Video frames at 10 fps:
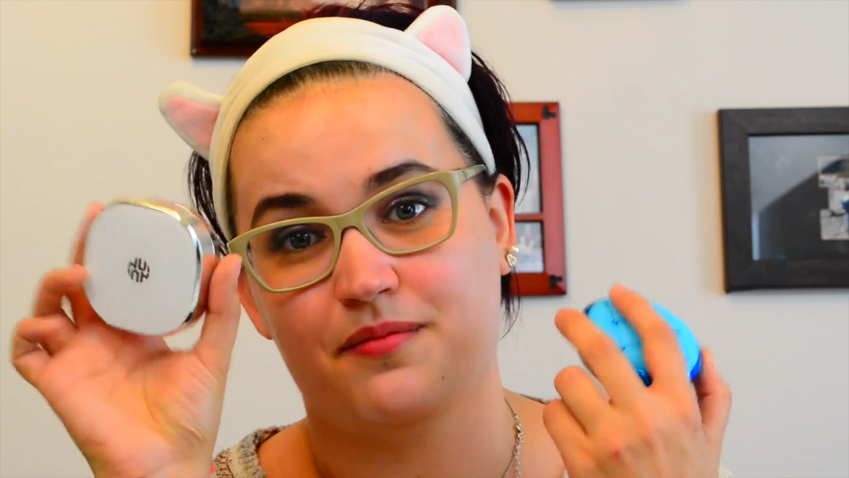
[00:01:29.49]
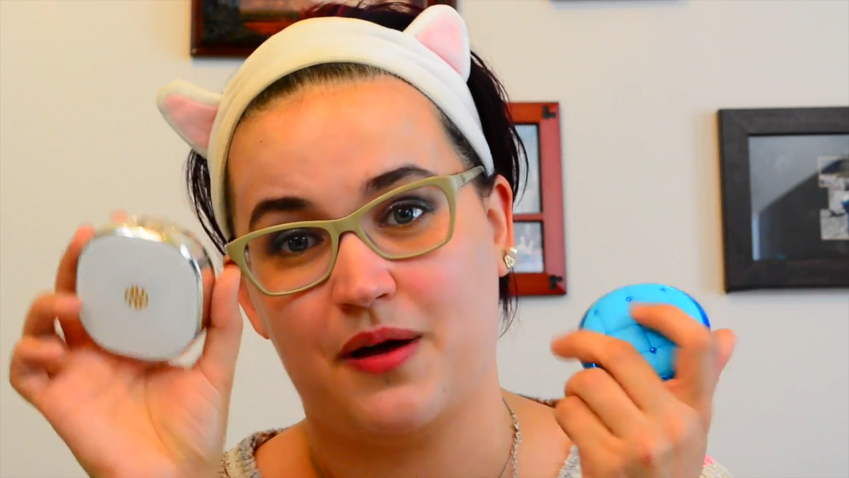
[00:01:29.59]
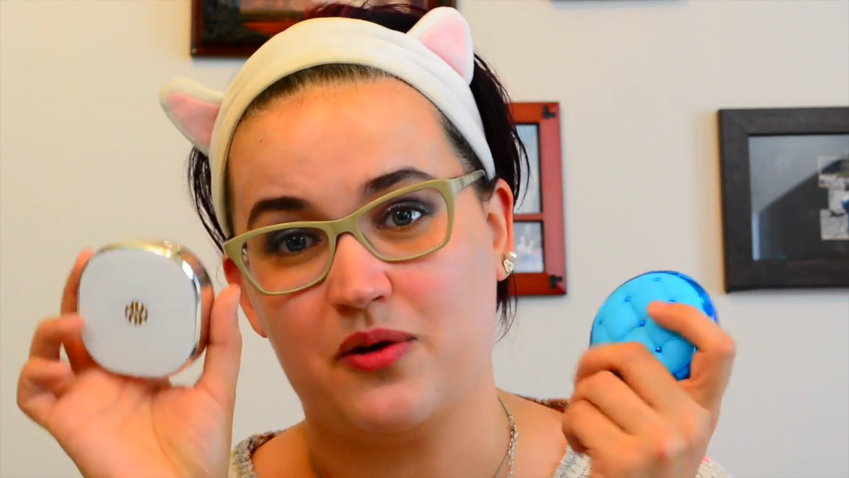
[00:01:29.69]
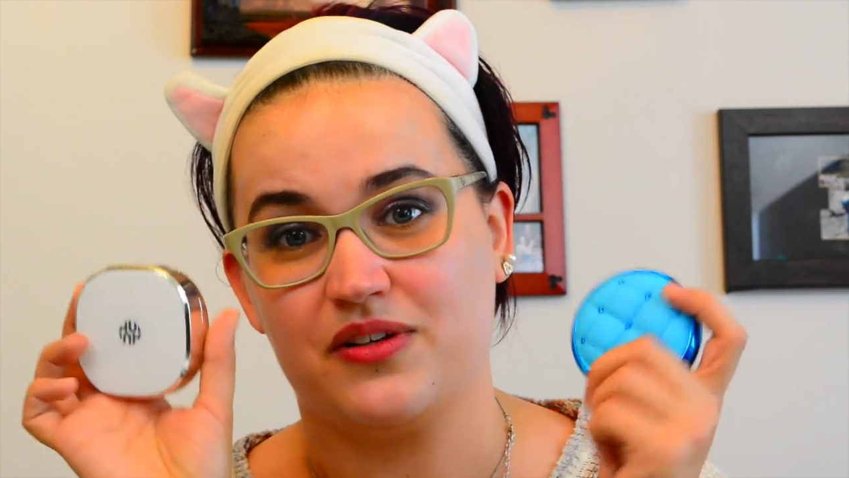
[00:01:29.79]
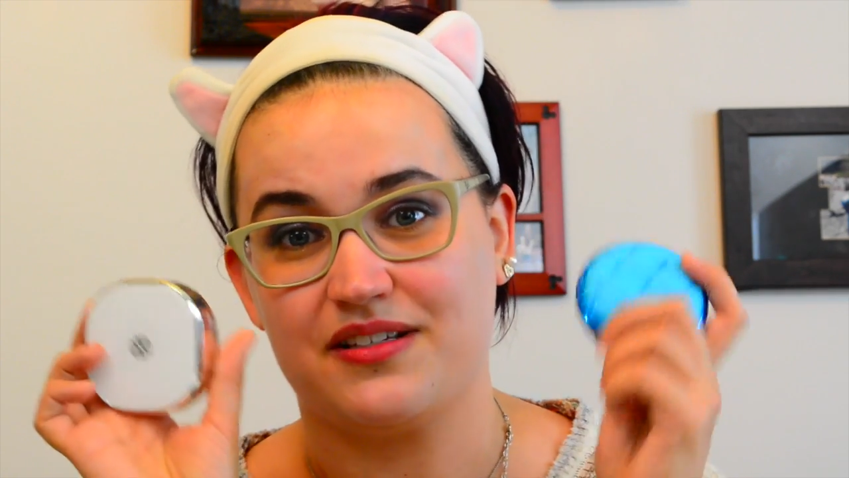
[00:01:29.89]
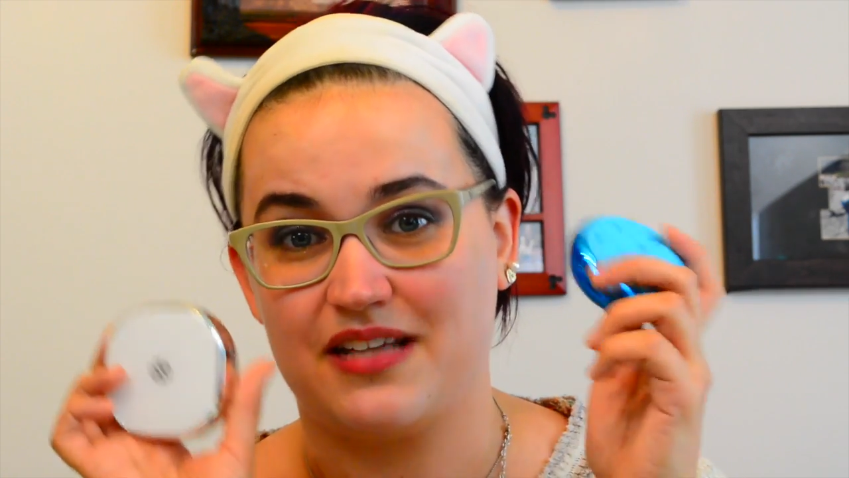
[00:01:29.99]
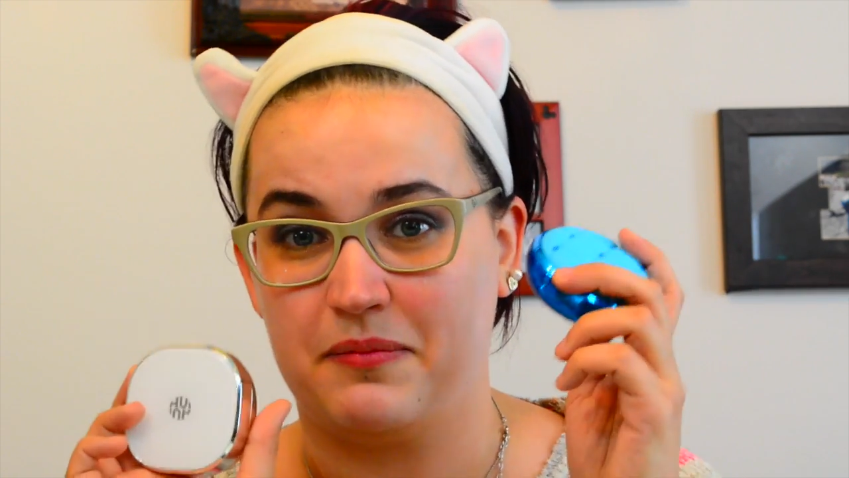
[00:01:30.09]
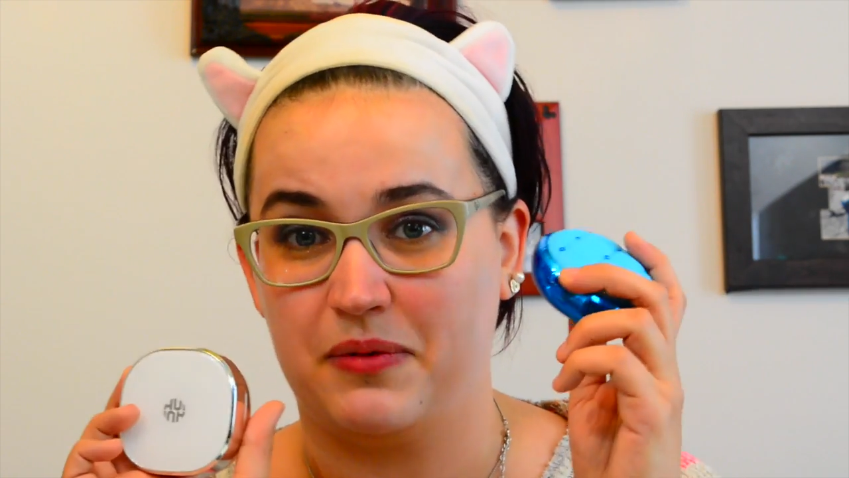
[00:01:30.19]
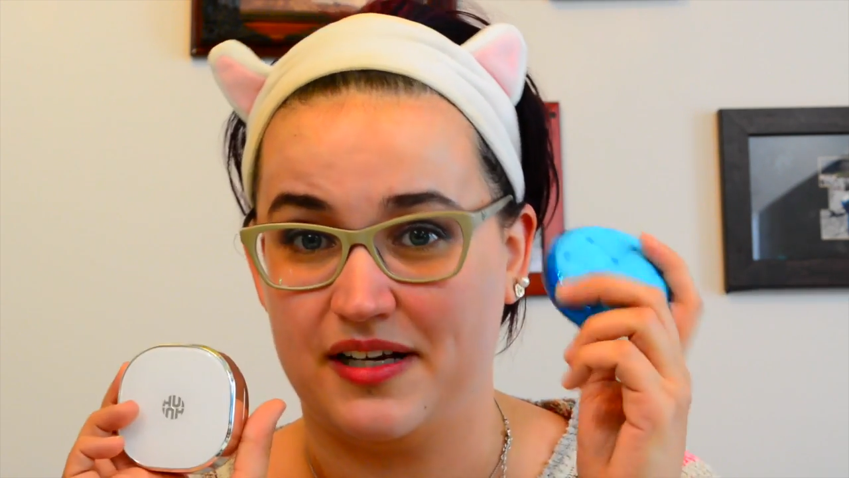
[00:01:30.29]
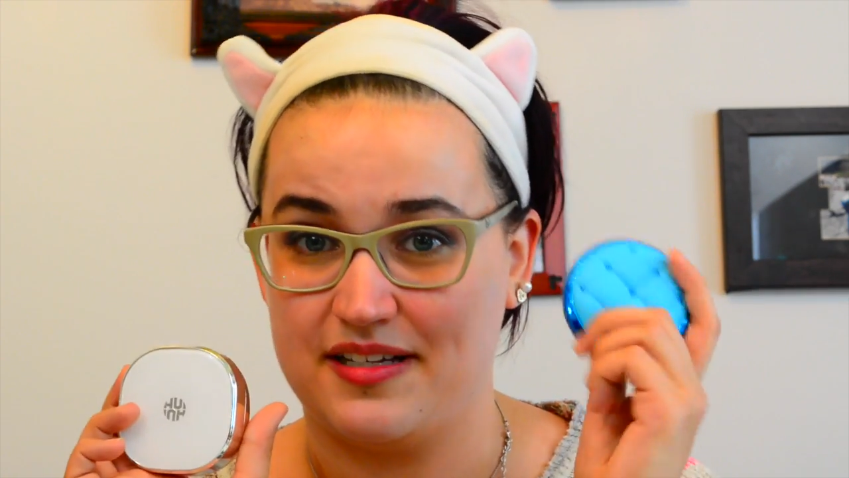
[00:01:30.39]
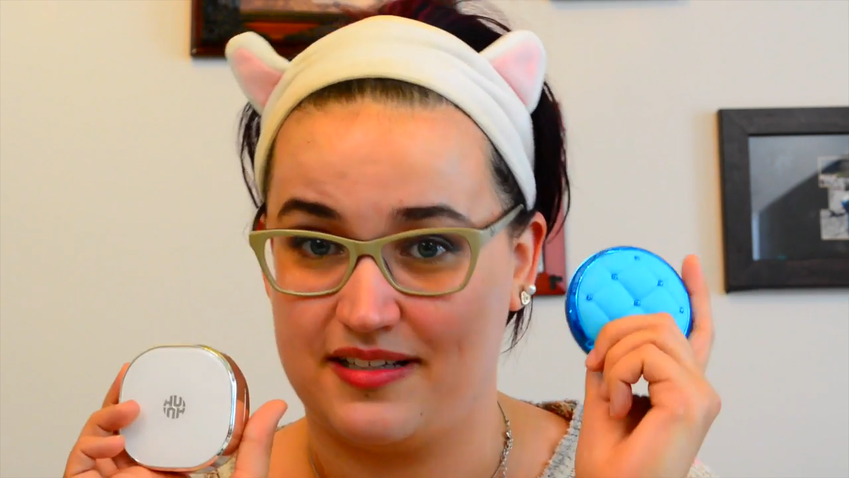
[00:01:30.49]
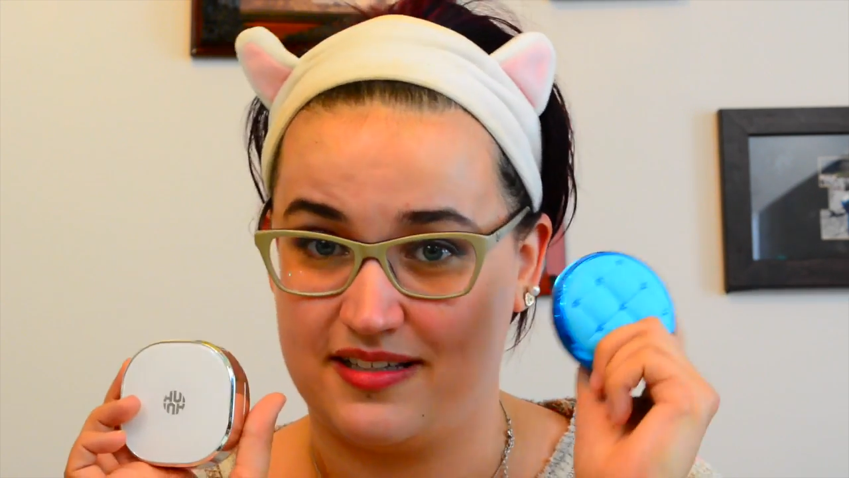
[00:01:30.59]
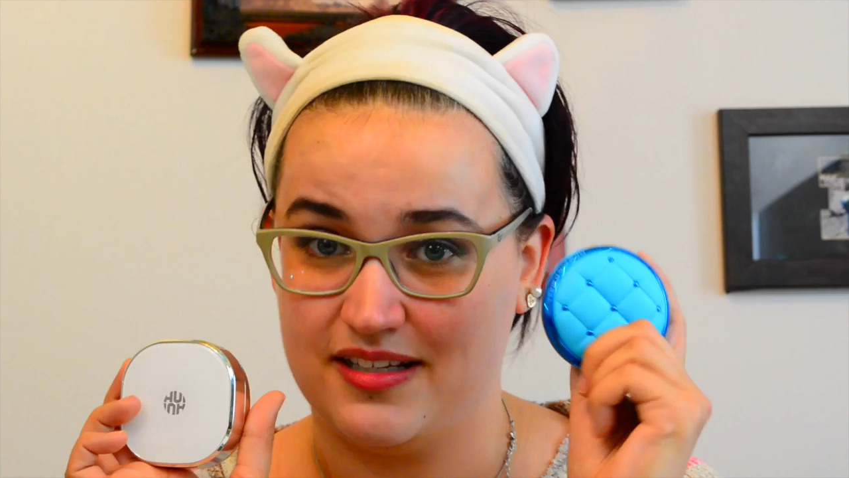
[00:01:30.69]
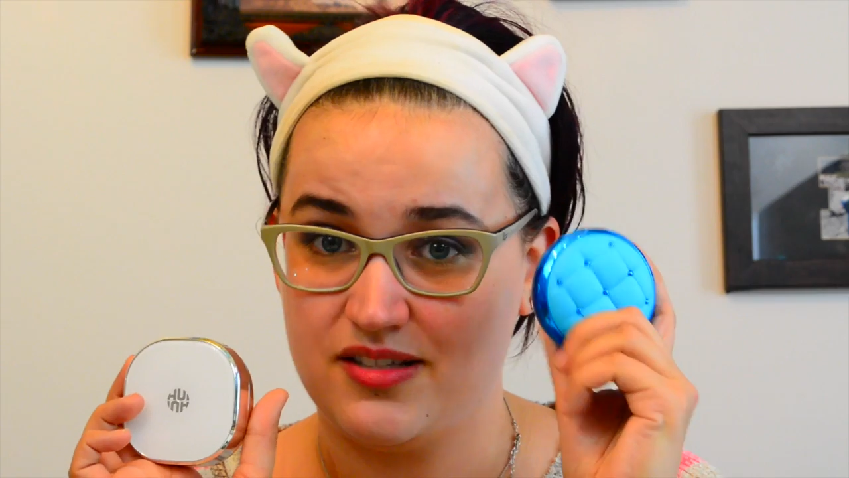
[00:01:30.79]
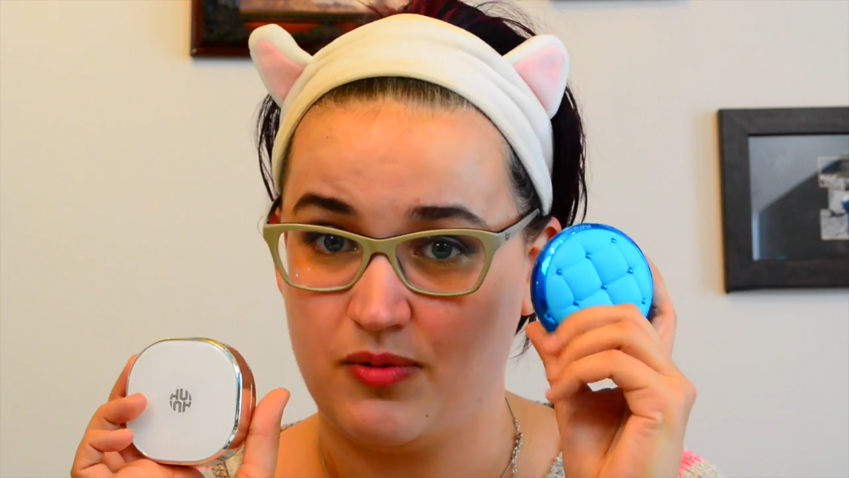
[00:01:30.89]
about the same price
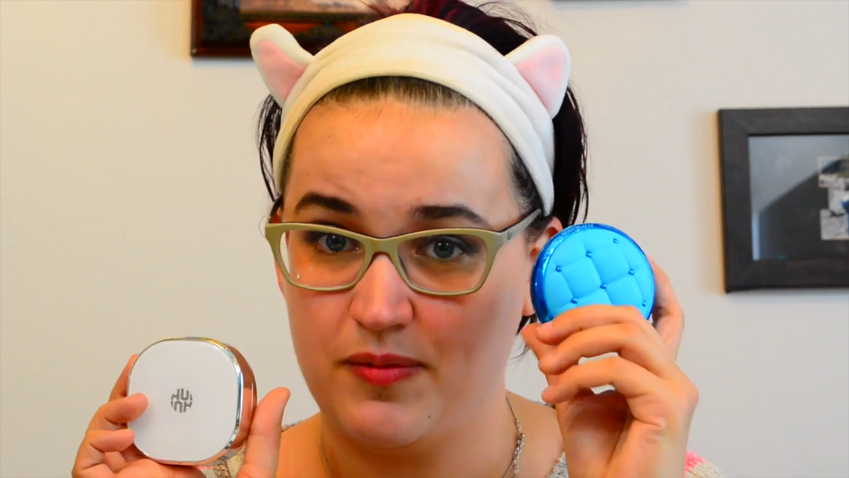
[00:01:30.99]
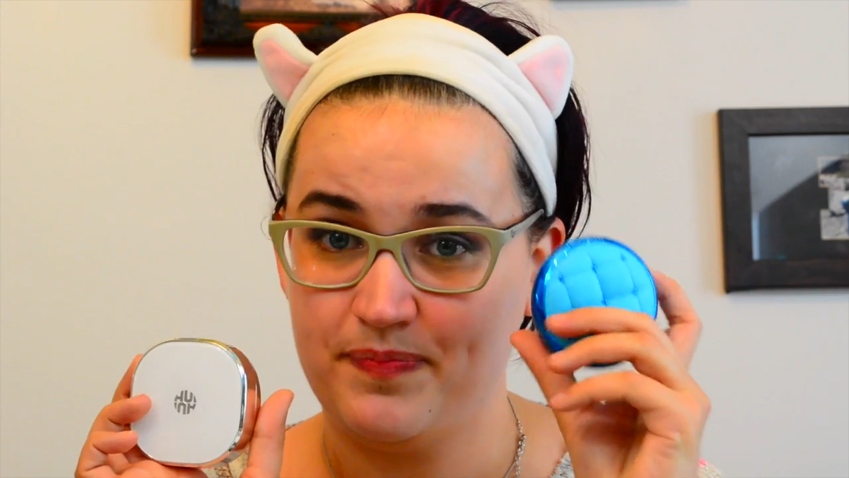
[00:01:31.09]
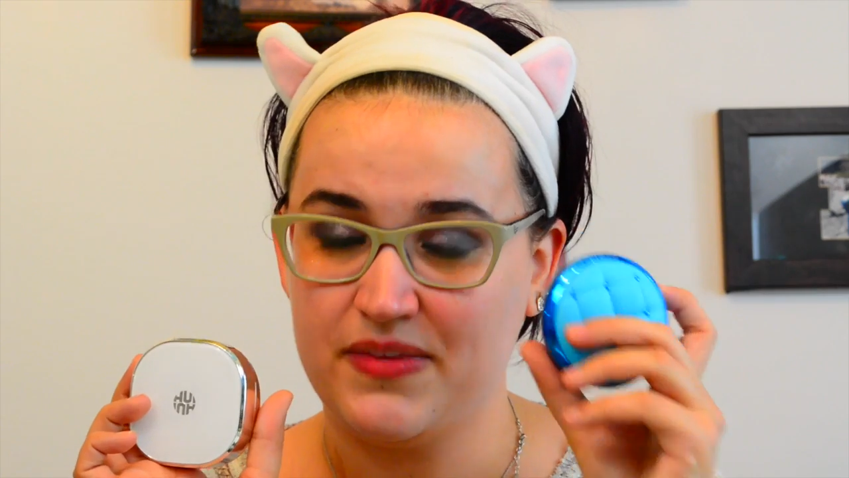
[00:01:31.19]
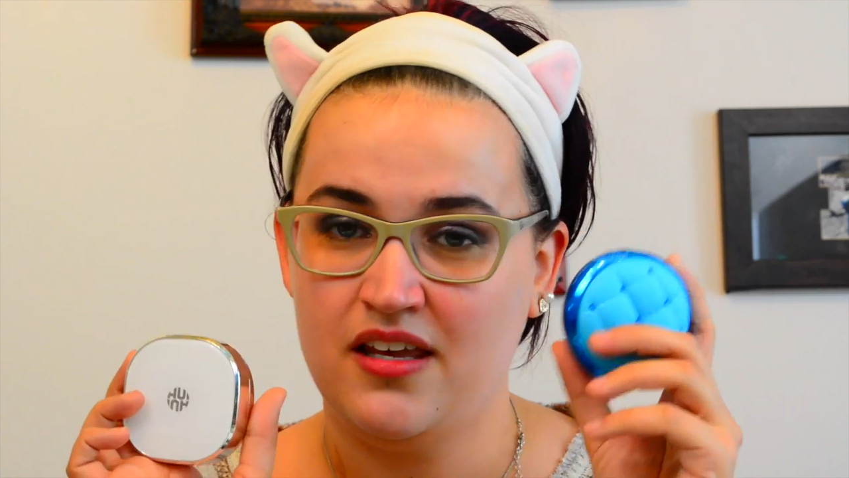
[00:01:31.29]
as this one.